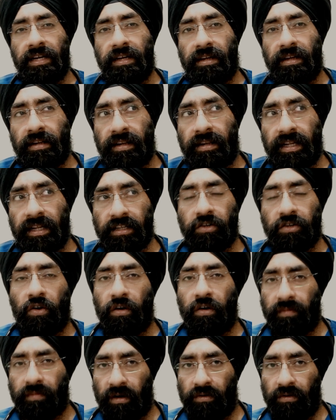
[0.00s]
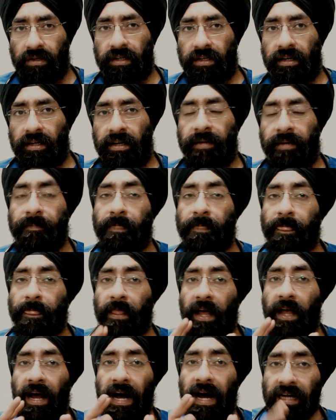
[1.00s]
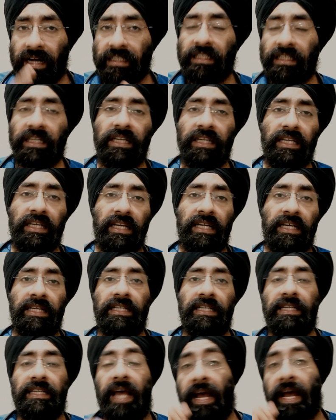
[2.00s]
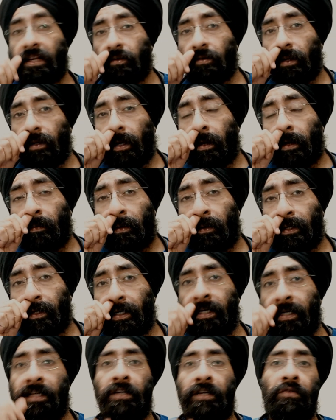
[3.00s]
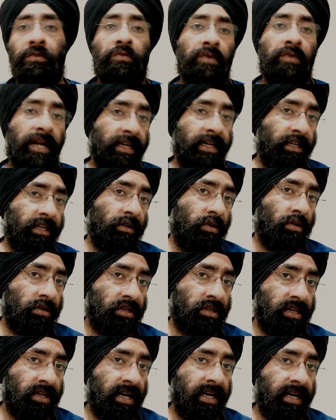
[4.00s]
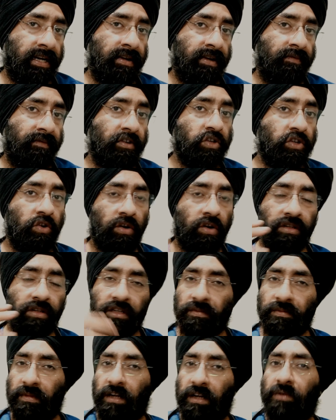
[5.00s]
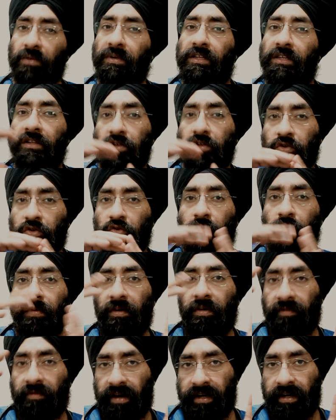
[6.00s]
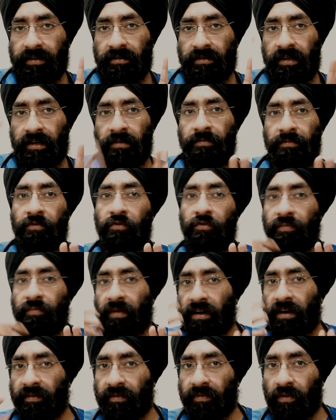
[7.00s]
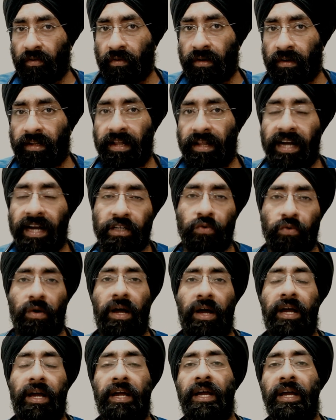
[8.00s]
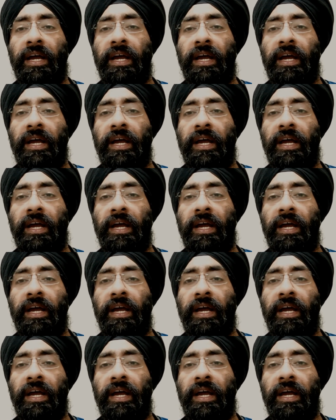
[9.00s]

Let's talk about it. Arginine is actually converted into nitric oxide, which causes blood vessels to open wider, improve blood flow, and that's why